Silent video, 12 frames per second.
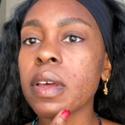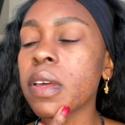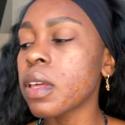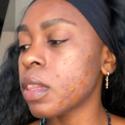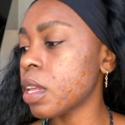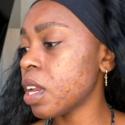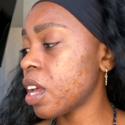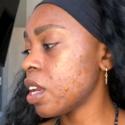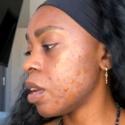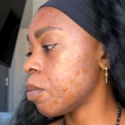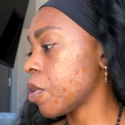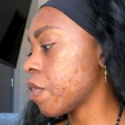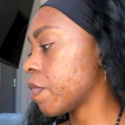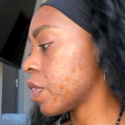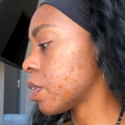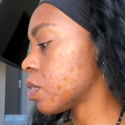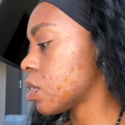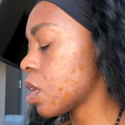And then I need a mirror for
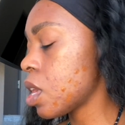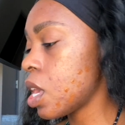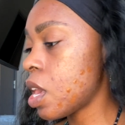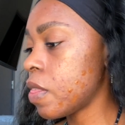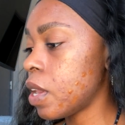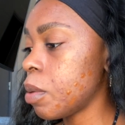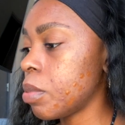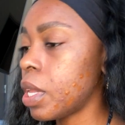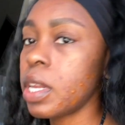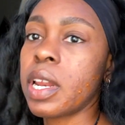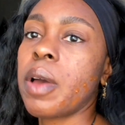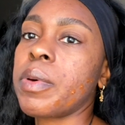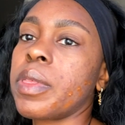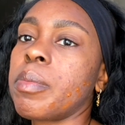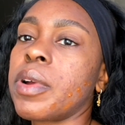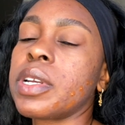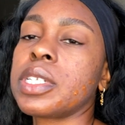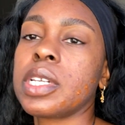this. And then I blend it out with a
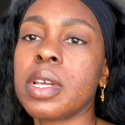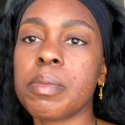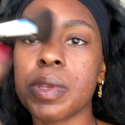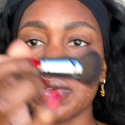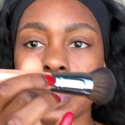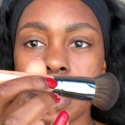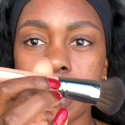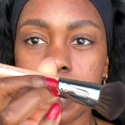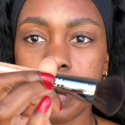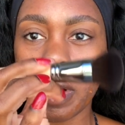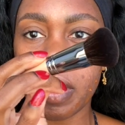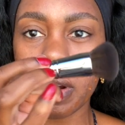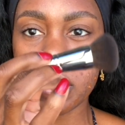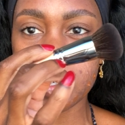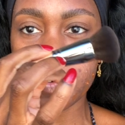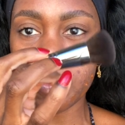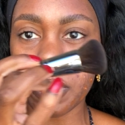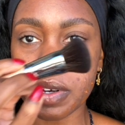brush, and I'm using their
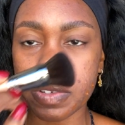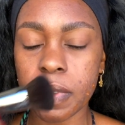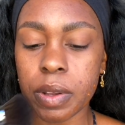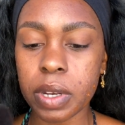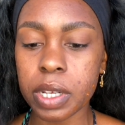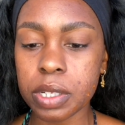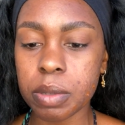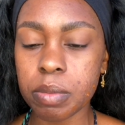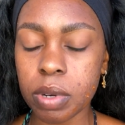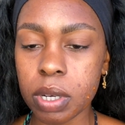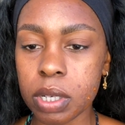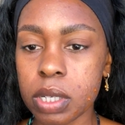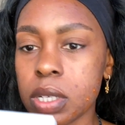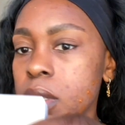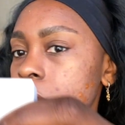Sephora's foundation brush.